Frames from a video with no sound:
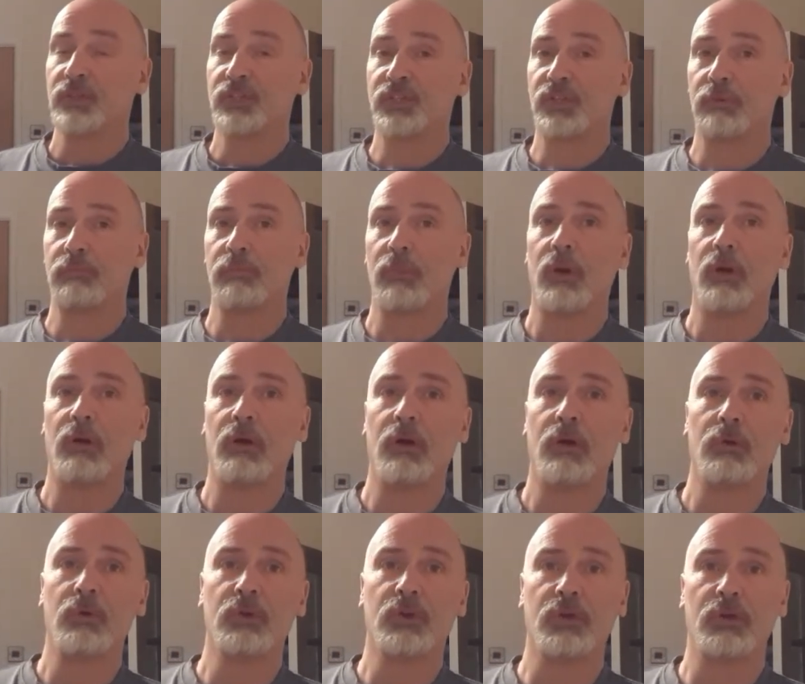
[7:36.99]

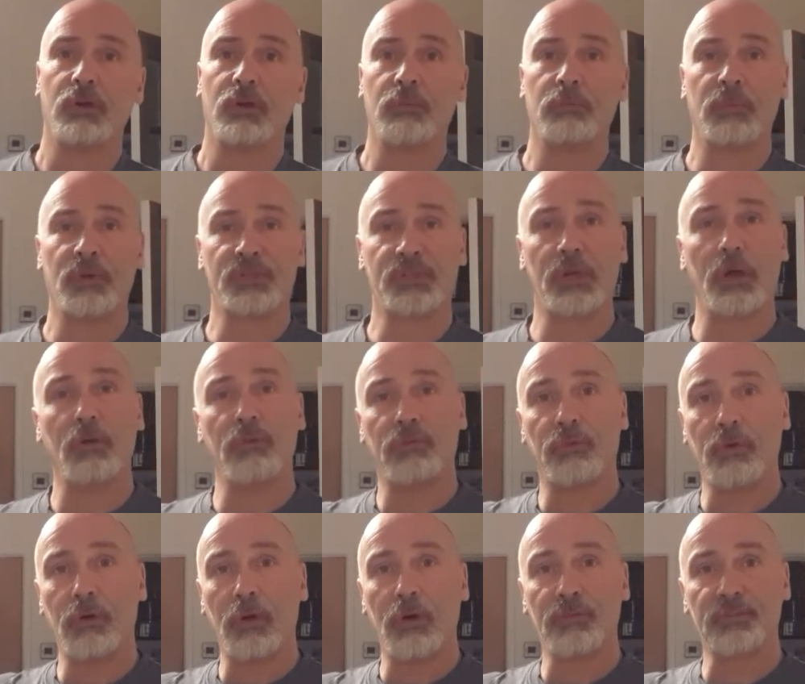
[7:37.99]
Tomorrow, Gert and myself
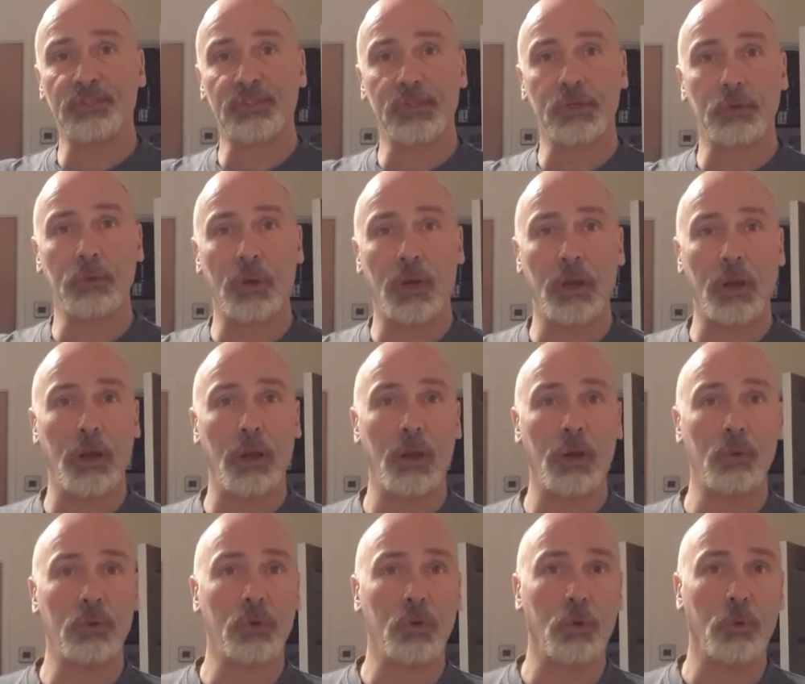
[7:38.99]
are off to a
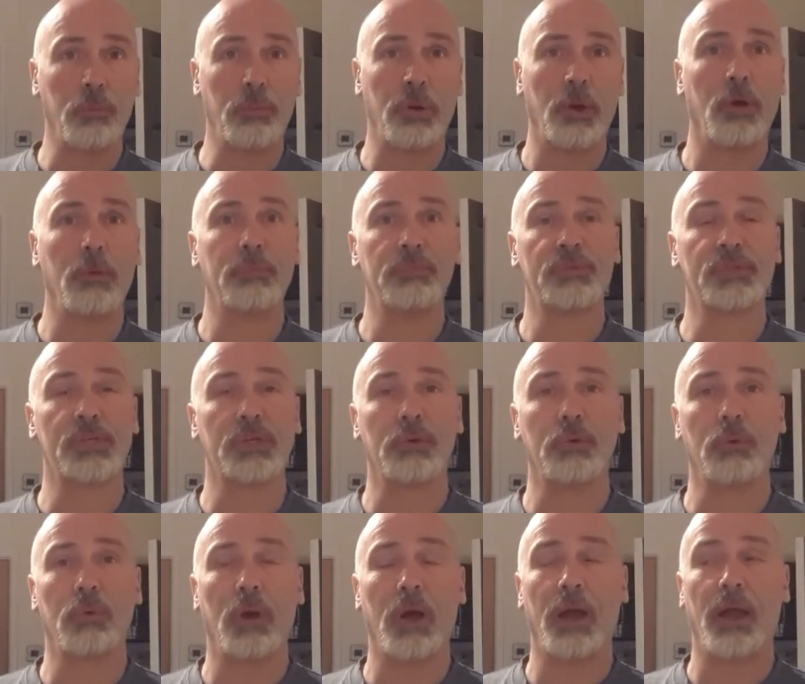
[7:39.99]
local pub
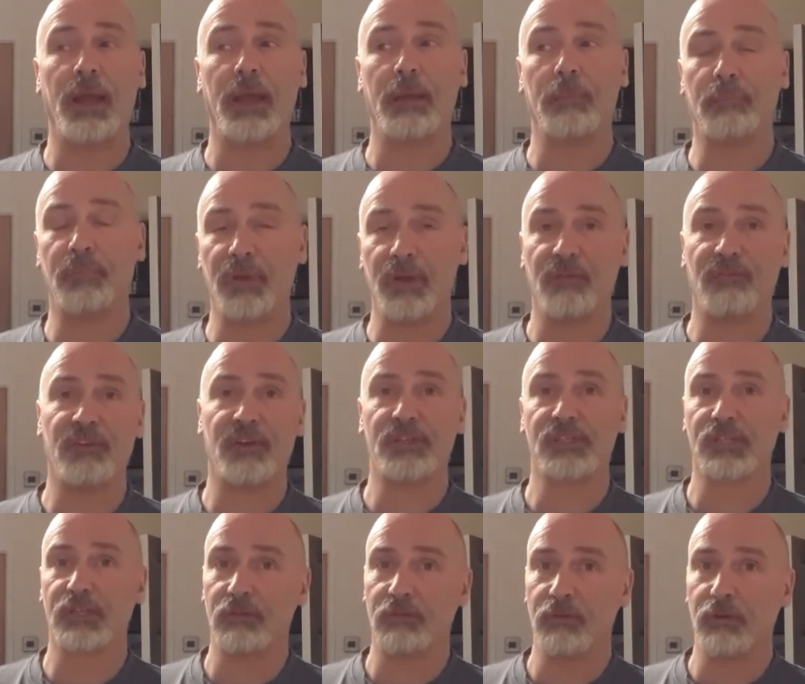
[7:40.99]
to a beer
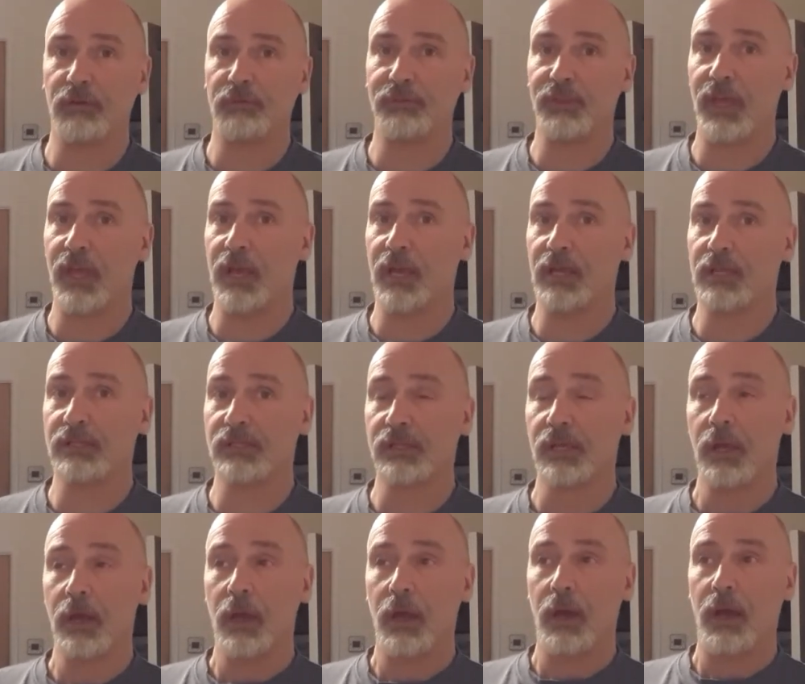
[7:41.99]
festival of
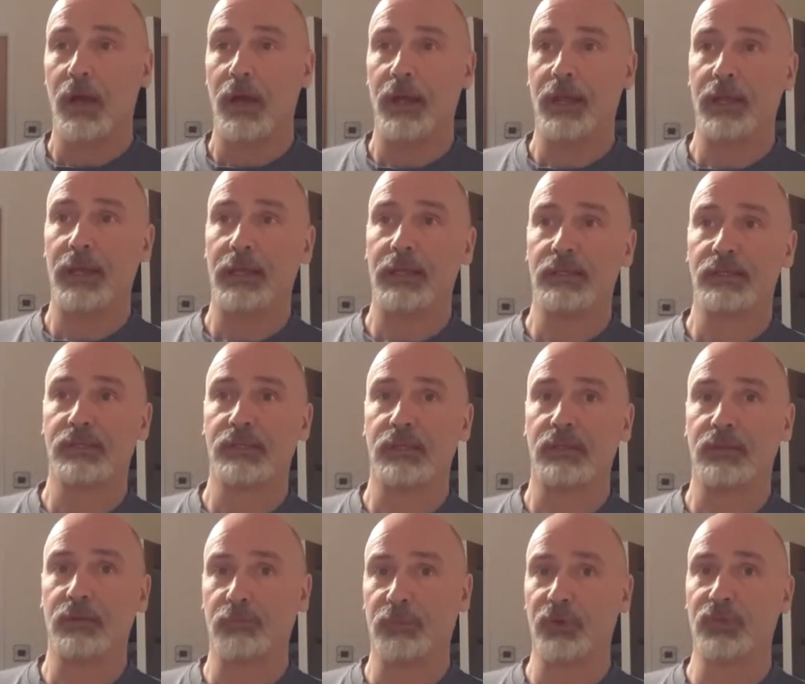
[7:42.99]
theirs.
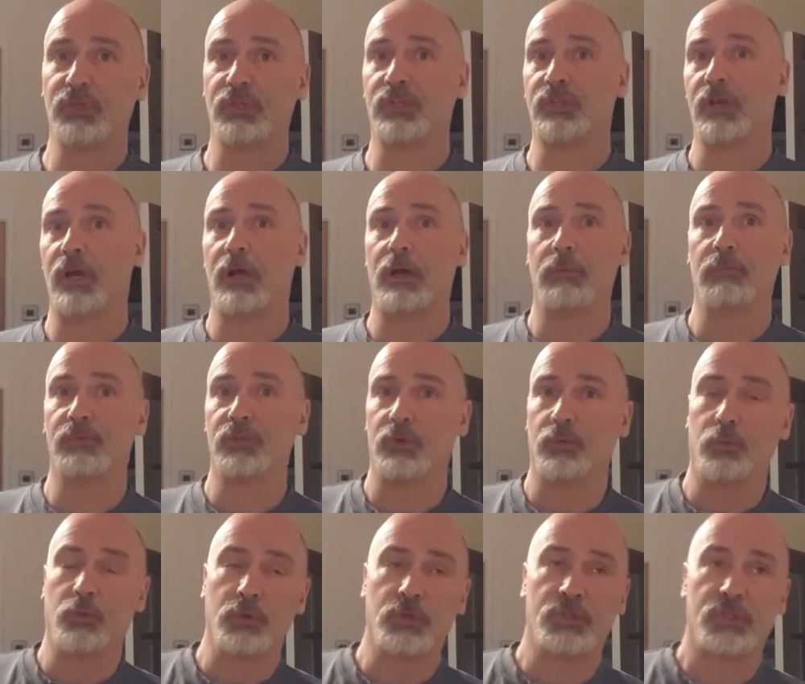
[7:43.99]
It's the Butcher's Arms
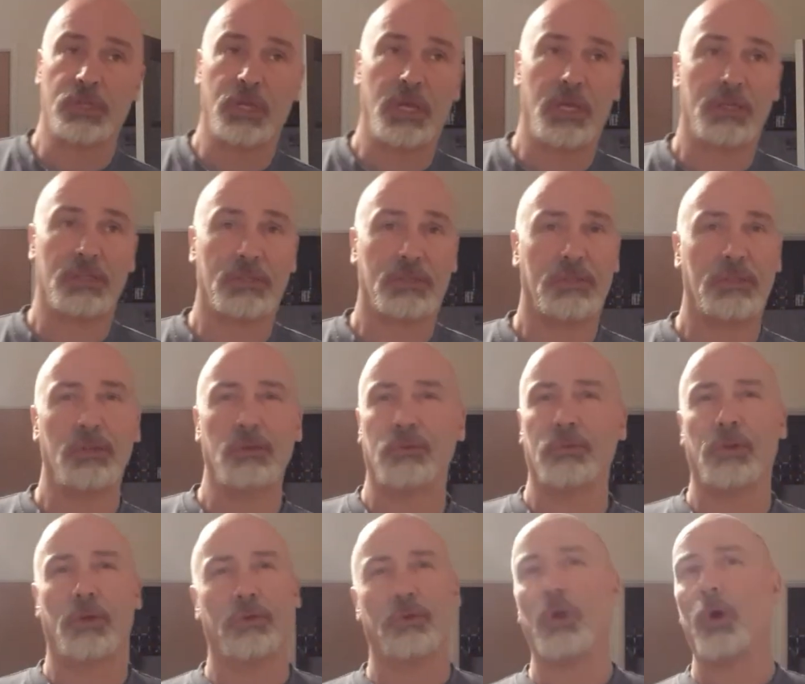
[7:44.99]
at Woodsets. You'll
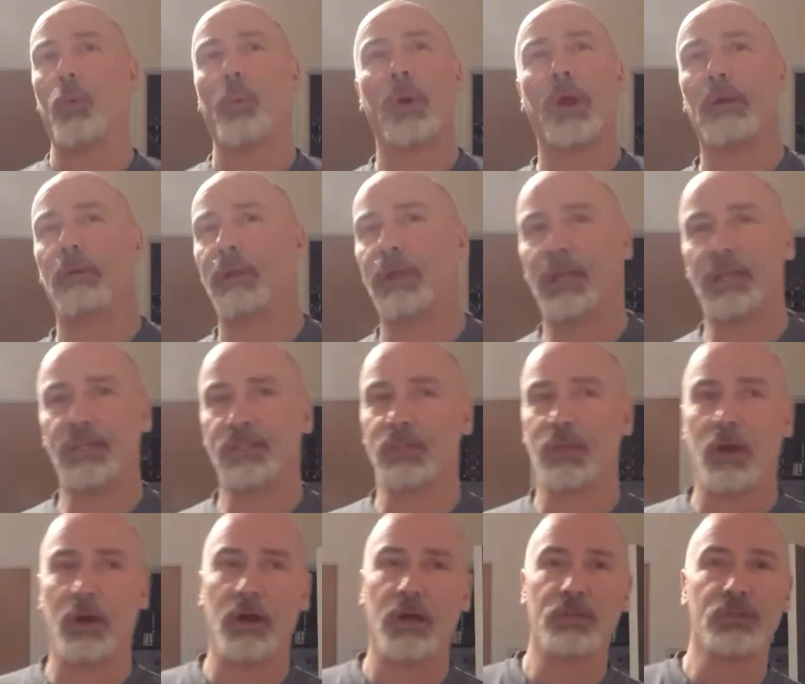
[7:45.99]
not know where it is,
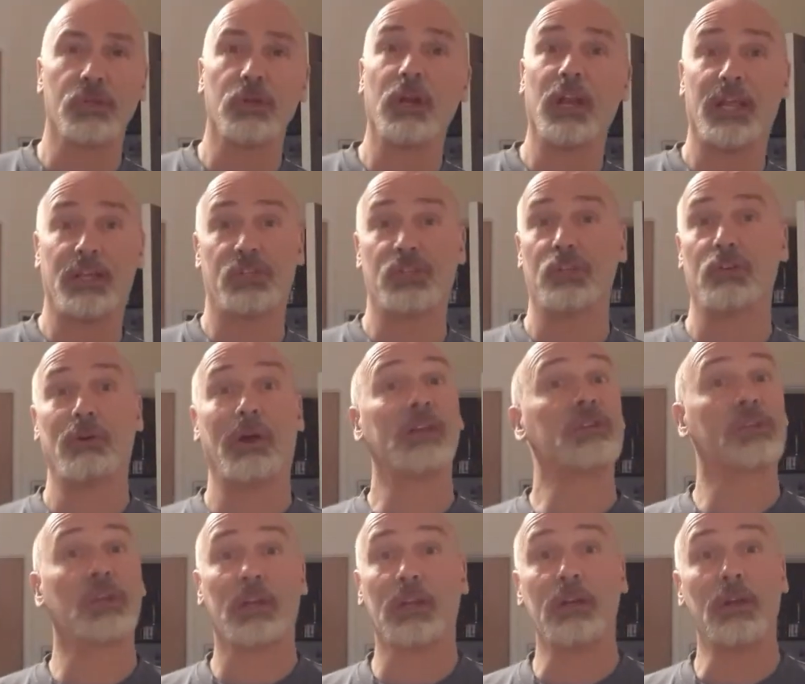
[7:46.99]
guys, unless you
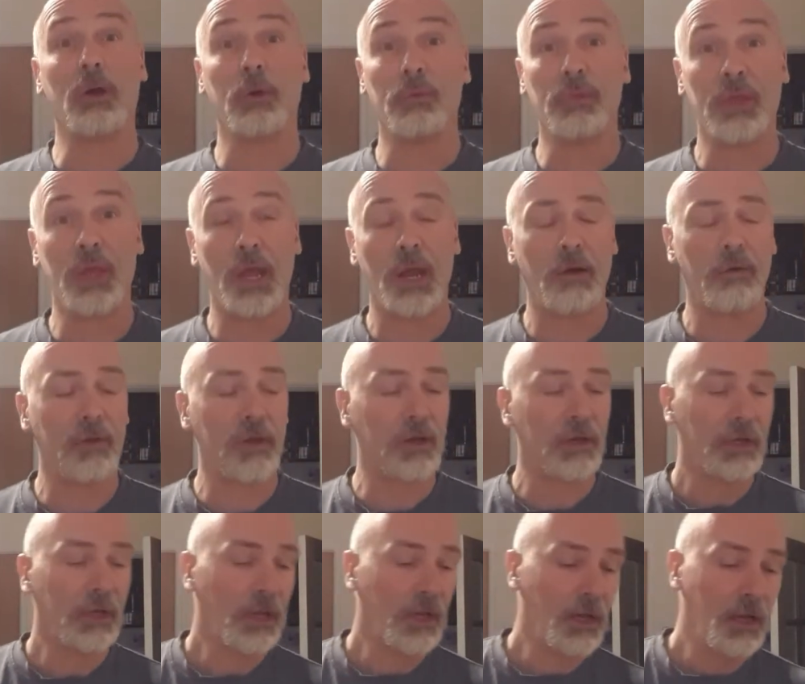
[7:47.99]
actually know the area.
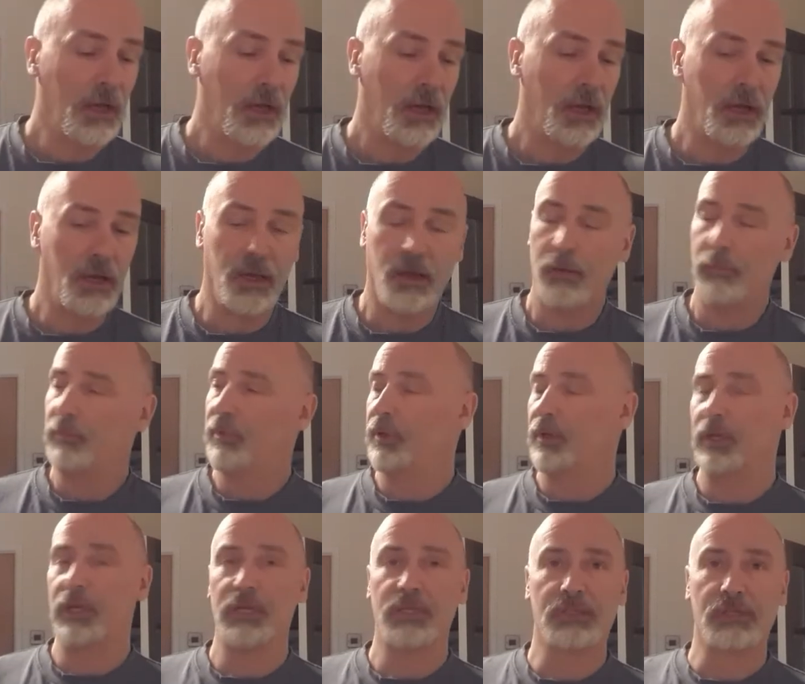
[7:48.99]

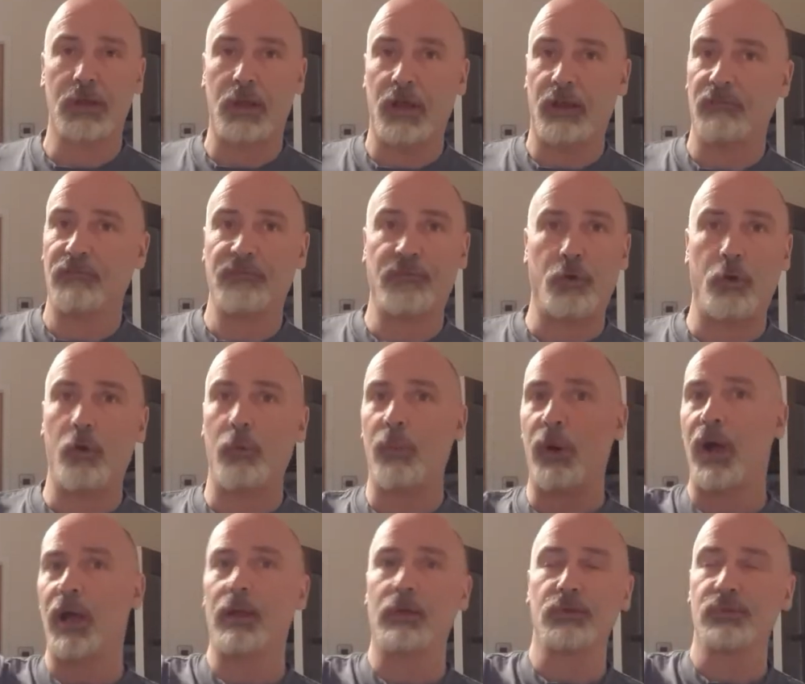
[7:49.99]
But it's like 4
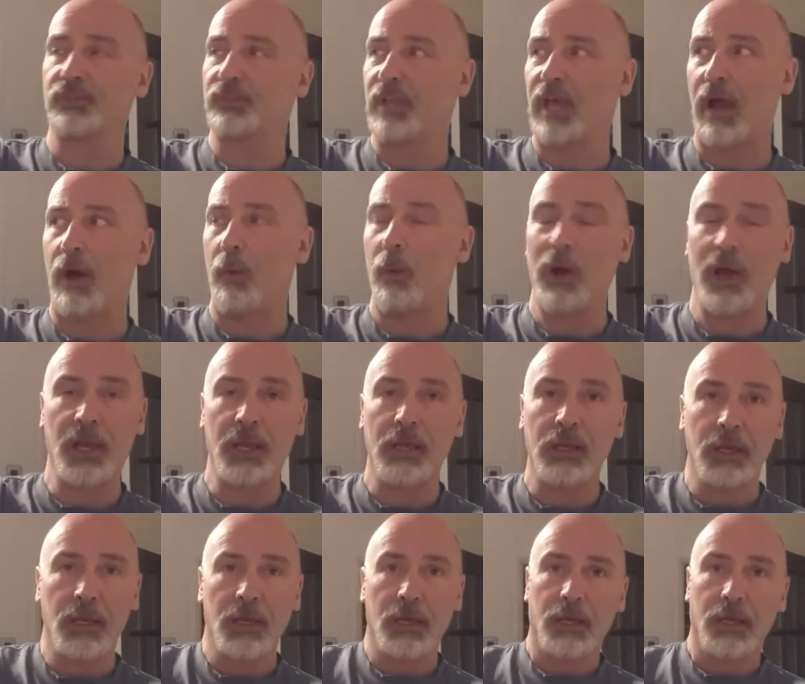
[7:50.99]
miles that way.